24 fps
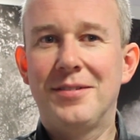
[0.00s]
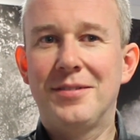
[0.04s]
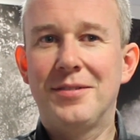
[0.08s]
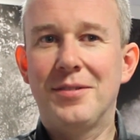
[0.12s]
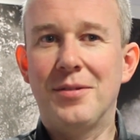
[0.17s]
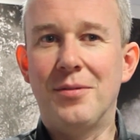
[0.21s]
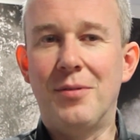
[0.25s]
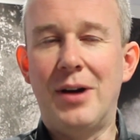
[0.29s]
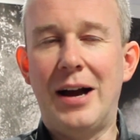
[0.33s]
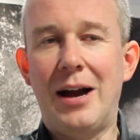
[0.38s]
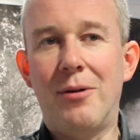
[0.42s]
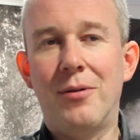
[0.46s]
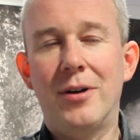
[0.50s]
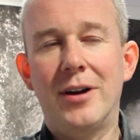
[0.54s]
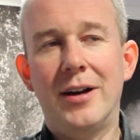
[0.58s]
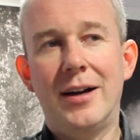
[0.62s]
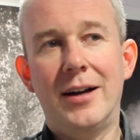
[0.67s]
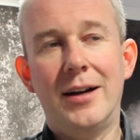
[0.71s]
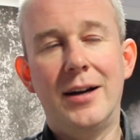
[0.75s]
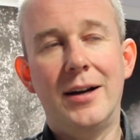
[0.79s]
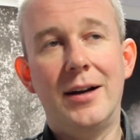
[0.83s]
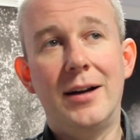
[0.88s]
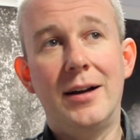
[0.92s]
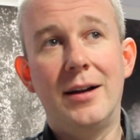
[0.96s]

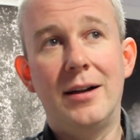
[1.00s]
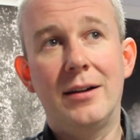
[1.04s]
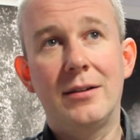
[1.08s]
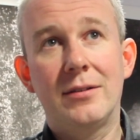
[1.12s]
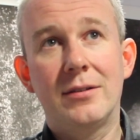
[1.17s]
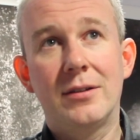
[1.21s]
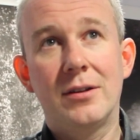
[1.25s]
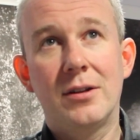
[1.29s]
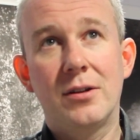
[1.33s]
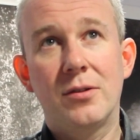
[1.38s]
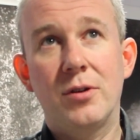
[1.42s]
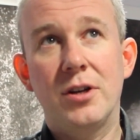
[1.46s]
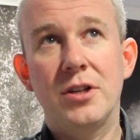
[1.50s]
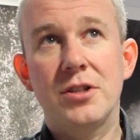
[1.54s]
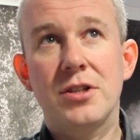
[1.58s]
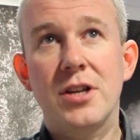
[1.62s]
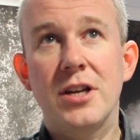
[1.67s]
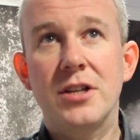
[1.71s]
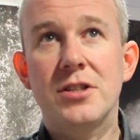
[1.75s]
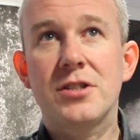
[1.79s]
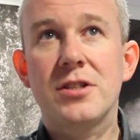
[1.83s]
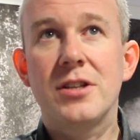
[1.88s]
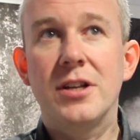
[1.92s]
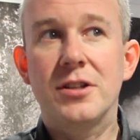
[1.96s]
Wow.
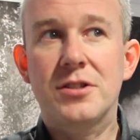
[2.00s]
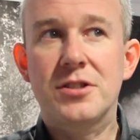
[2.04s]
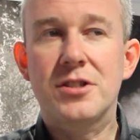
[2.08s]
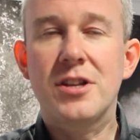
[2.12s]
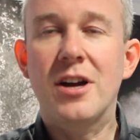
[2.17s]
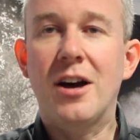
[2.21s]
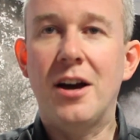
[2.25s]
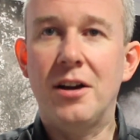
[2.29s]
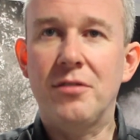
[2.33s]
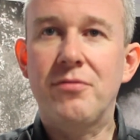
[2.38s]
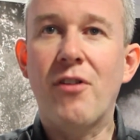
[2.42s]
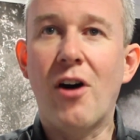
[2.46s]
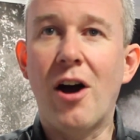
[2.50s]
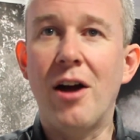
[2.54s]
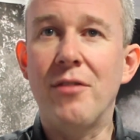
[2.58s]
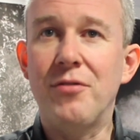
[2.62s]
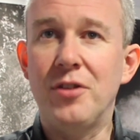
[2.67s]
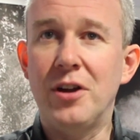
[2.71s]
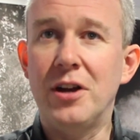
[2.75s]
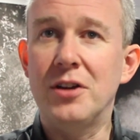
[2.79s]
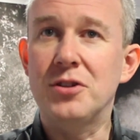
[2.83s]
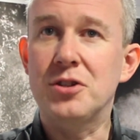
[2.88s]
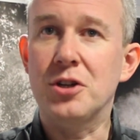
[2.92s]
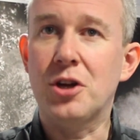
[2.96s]
It started
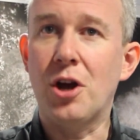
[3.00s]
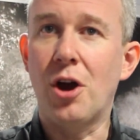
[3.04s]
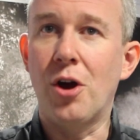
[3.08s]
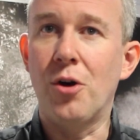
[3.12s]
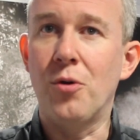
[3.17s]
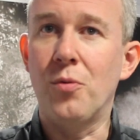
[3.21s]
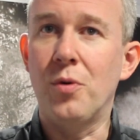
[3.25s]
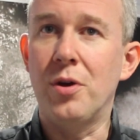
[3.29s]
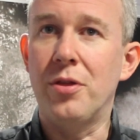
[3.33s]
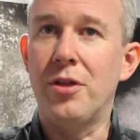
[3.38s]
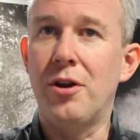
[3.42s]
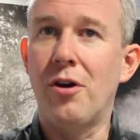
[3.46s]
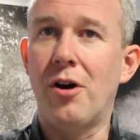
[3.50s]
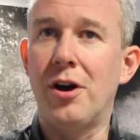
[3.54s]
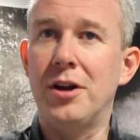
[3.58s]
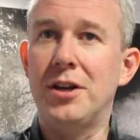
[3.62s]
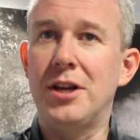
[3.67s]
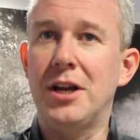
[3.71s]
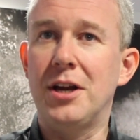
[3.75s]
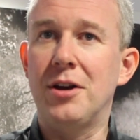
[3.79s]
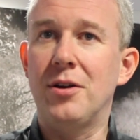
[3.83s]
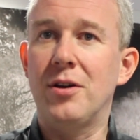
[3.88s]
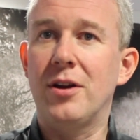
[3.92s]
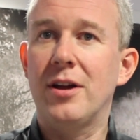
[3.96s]
5 years ago with an
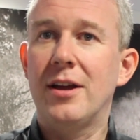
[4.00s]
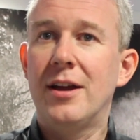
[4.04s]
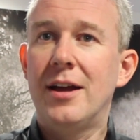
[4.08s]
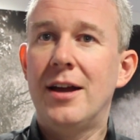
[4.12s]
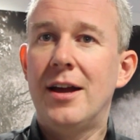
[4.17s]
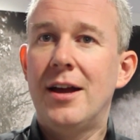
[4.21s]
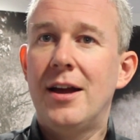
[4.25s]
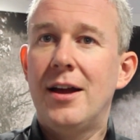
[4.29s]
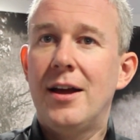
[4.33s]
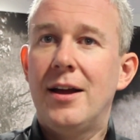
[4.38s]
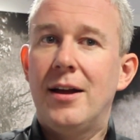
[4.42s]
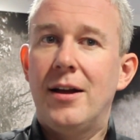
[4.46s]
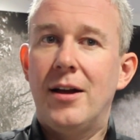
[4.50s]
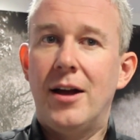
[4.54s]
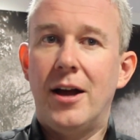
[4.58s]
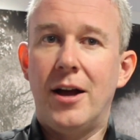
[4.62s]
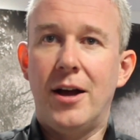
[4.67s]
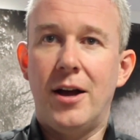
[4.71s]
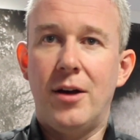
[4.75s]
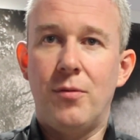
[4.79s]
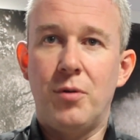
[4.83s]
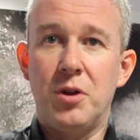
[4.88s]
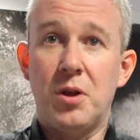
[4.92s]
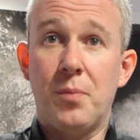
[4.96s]
idea
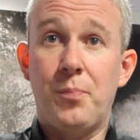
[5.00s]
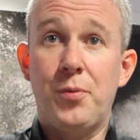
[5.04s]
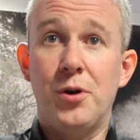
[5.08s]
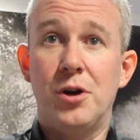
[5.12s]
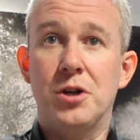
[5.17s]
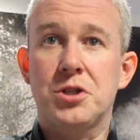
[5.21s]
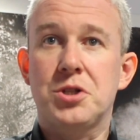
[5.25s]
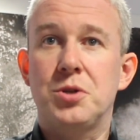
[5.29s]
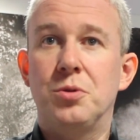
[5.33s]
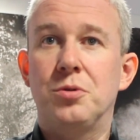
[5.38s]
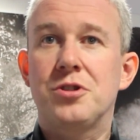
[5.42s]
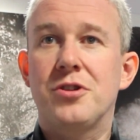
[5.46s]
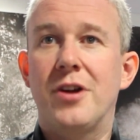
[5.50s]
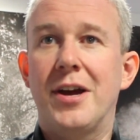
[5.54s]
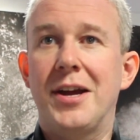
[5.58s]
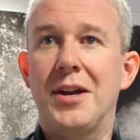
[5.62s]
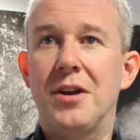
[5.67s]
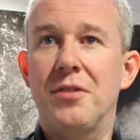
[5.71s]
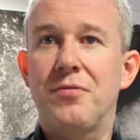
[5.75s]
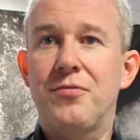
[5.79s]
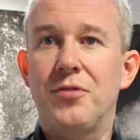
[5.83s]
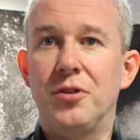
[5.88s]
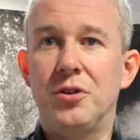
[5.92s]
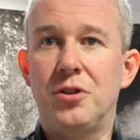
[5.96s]
with a personal
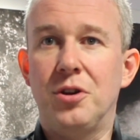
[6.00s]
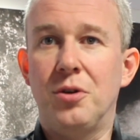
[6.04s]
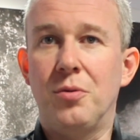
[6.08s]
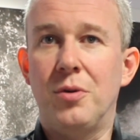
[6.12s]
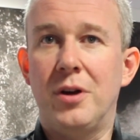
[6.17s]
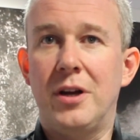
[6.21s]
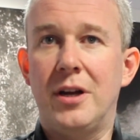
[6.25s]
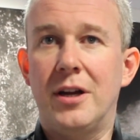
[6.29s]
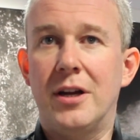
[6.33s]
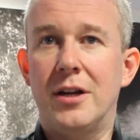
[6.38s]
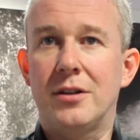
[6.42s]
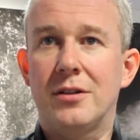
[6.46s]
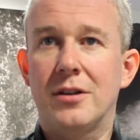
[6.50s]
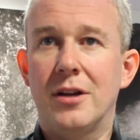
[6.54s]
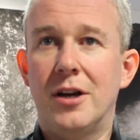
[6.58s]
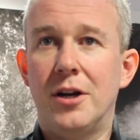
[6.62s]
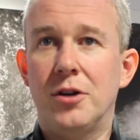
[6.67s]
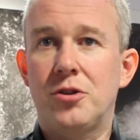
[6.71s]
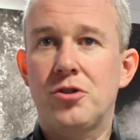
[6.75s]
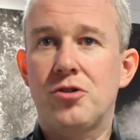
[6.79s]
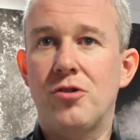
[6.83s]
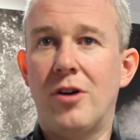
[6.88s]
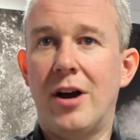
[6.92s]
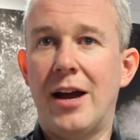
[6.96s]
trainer for doing
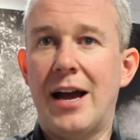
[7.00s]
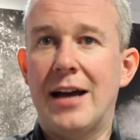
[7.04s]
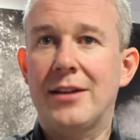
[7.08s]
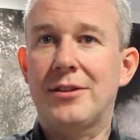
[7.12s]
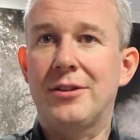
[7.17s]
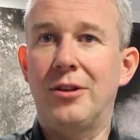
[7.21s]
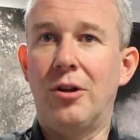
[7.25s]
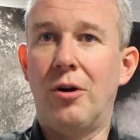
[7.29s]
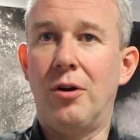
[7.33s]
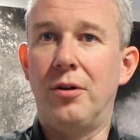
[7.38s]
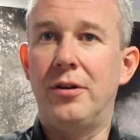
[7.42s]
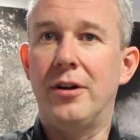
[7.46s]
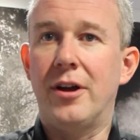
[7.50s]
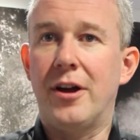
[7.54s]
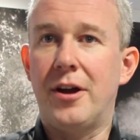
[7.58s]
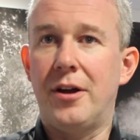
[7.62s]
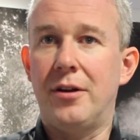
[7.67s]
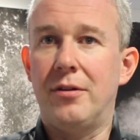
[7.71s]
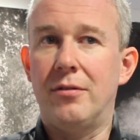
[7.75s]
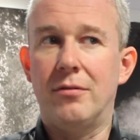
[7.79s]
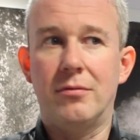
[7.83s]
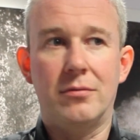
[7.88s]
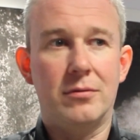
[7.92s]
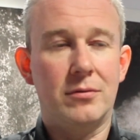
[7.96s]
a triathlon,
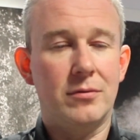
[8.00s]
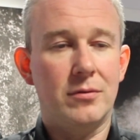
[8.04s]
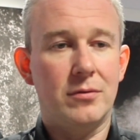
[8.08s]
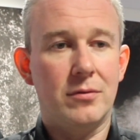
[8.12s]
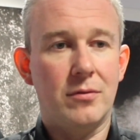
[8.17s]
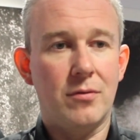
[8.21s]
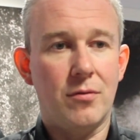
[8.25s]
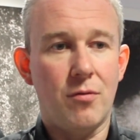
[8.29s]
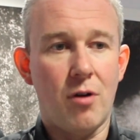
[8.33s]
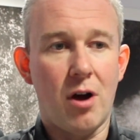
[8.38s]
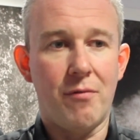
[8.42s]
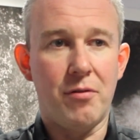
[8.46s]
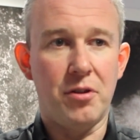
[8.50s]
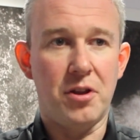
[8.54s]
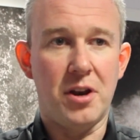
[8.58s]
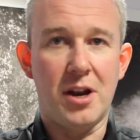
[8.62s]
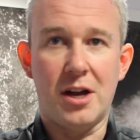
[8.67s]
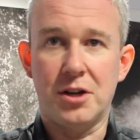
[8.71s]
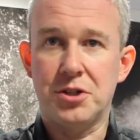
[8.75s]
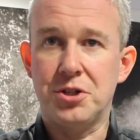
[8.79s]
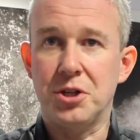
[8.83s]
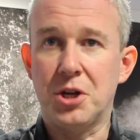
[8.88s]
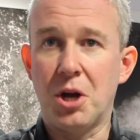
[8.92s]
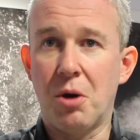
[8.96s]
and rather than
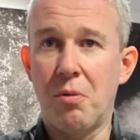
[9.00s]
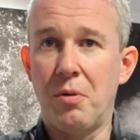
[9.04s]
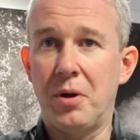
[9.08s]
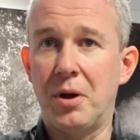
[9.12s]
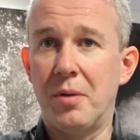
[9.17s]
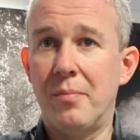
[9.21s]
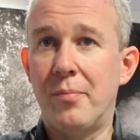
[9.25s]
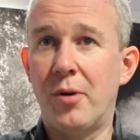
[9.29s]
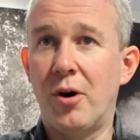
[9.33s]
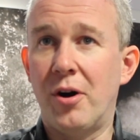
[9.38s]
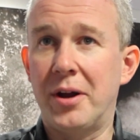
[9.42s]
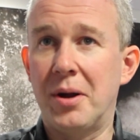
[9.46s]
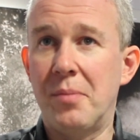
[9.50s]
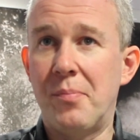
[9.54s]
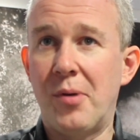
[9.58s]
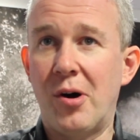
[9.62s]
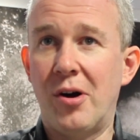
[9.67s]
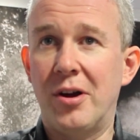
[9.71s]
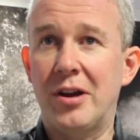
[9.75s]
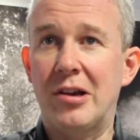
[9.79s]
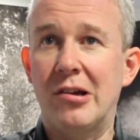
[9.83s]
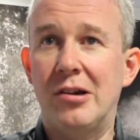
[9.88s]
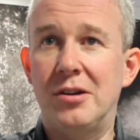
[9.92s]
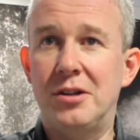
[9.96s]
actually going and buying a
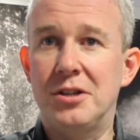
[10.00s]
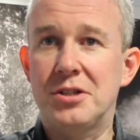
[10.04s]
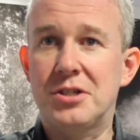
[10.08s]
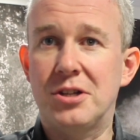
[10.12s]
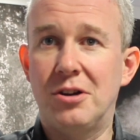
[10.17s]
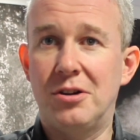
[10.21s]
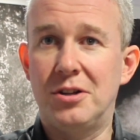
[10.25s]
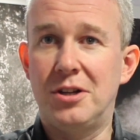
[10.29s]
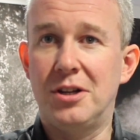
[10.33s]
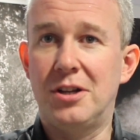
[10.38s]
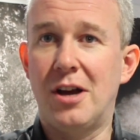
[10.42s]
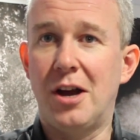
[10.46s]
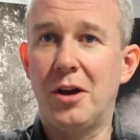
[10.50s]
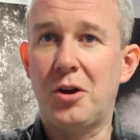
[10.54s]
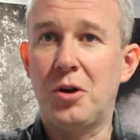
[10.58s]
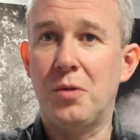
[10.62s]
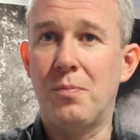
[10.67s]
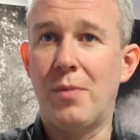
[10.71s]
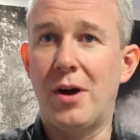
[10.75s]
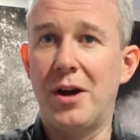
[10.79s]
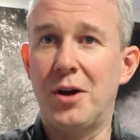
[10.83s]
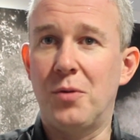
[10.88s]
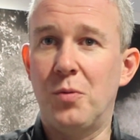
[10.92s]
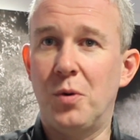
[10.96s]
bike, I decided that I
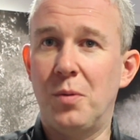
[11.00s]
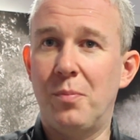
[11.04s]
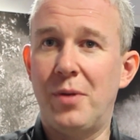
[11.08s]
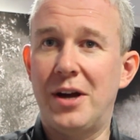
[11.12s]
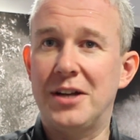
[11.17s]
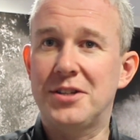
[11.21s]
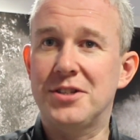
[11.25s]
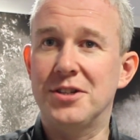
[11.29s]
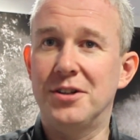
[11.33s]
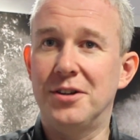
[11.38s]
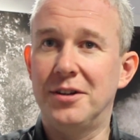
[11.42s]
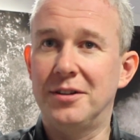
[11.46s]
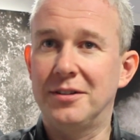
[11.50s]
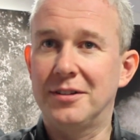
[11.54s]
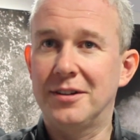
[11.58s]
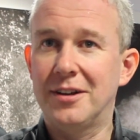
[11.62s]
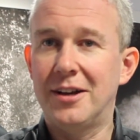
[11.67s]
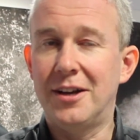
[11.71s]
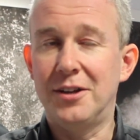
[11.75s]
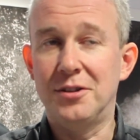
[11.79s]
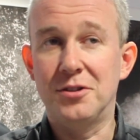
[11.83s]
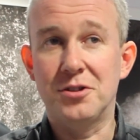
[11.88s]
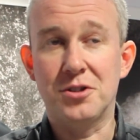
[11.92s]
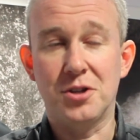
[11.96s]
could make one better,
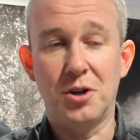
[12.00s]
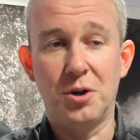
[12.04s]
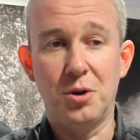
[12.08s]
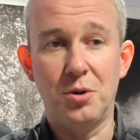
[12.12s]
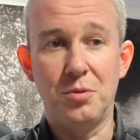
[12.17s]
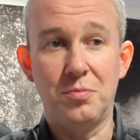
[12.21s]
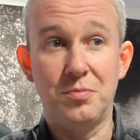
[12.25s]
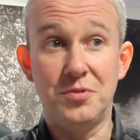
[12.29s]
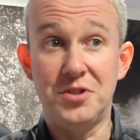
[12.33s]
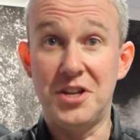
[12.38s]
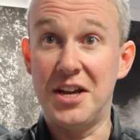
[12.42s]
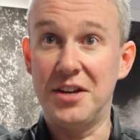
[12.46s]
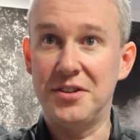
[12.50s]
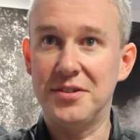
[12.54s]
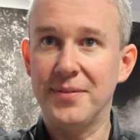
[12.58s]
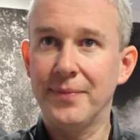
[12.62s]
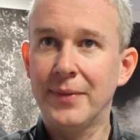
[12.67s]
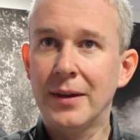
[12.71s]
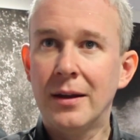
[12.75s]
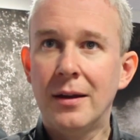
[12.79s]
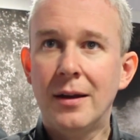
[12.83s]
and so did.